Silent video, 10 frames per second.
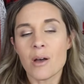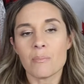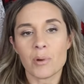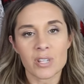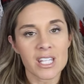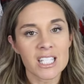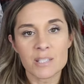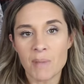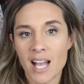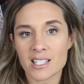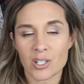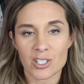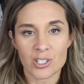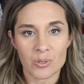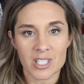both of these bags are
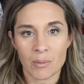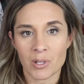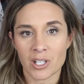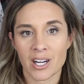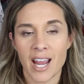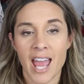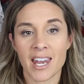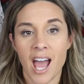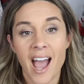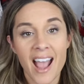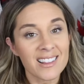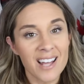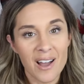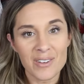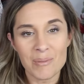so similar and I
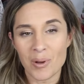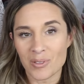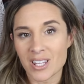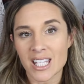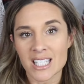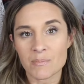love both of these